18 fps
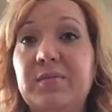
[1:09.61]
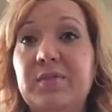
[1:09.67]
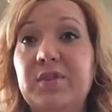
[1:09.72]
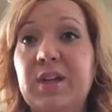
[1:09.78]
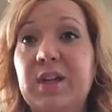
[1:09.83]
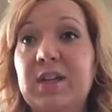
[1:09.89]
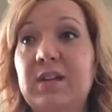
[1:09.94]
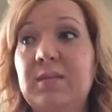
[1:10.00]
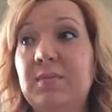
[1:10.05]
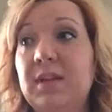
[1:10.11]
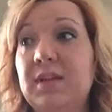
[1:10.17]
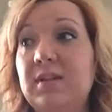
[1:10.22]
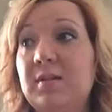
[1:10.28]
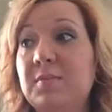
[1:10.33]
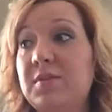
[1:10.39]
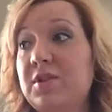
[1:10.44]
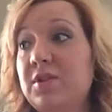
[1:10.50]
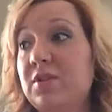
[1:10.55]
tracking my
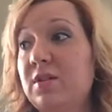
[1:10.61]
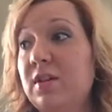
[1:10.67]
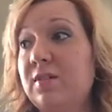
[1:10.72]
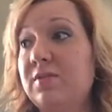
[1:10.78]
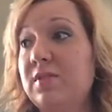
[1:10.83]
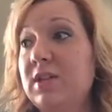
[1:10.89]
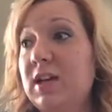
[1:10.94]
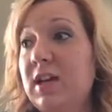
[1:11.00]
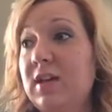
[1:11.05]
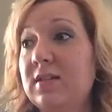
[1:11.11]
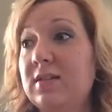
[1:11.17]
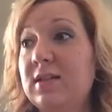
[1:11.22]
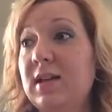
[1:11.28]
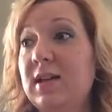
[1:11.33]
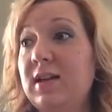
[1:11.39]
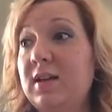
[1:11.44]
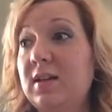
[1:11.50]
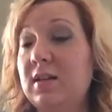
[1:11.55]
temperature every day,
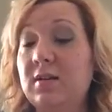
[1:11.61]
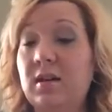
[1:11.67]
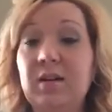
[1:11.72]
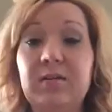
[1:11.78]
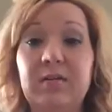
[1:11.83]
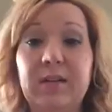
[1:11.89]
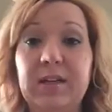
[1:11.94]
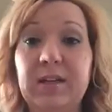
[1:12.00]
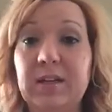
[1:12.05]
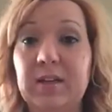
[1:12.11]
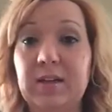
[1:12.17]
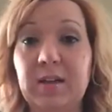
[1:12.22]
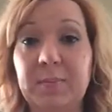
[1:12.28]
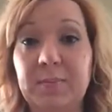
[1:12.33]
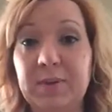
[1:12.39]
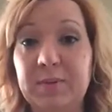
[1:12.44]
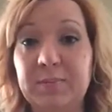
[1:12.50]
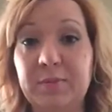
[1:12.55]
setting it, I don't like getting
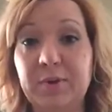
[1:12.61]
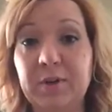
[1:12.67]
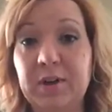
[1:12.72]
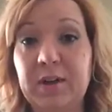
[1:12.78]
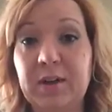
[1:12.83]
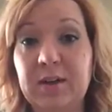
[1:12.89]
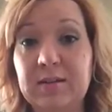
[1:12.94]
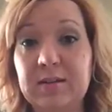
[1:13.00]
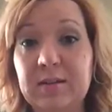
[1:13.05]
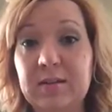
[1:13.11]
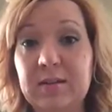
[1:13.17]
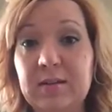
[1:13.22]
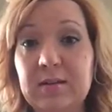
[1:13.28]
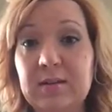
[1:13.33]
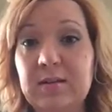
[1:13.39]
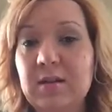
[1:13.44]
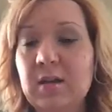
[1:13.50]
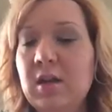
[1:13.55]
up in the morning as it
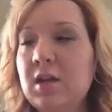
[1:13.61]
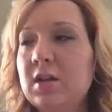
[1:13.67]
is,